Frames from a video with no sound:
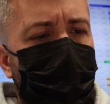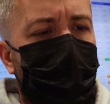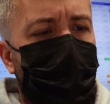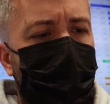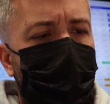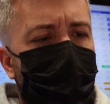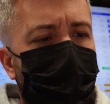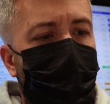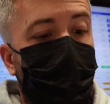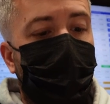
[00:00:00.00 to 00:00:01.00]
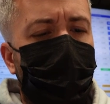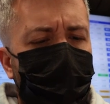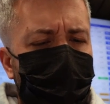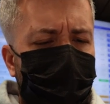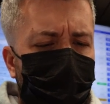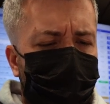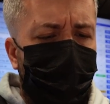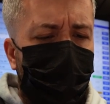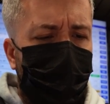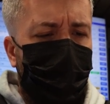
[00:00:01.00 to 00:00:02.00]
about 20 minutes
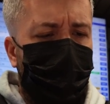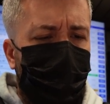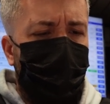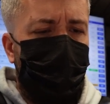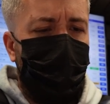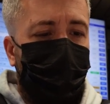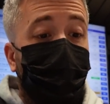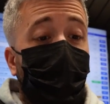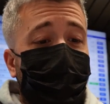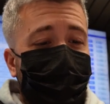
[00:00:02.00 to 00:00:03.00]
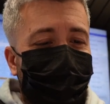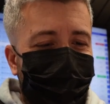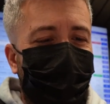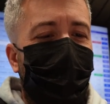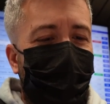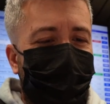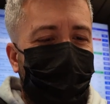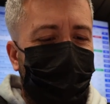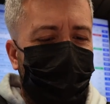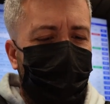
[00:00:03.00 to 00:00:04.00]
after I think the next flight
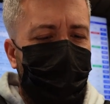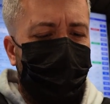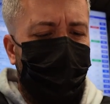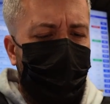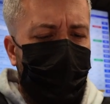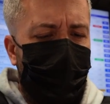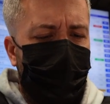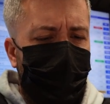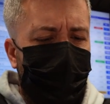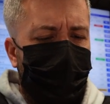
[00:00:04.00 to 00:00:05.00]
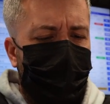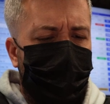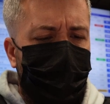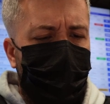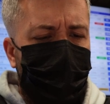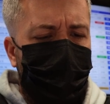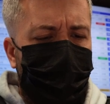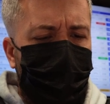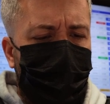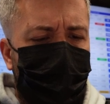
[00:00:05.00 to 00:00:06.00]
takes off. So
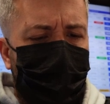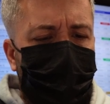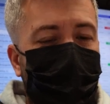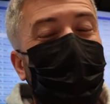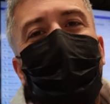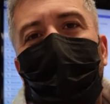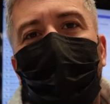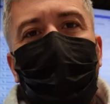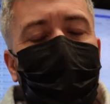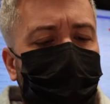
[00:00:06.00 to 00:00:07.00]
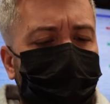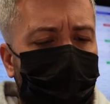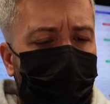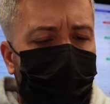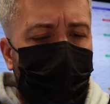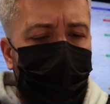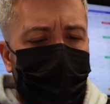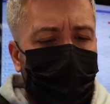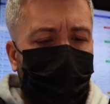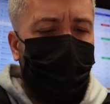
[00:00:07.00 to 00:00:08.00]
that's the thing about, you know,
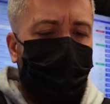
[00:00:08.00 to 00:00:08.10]
booking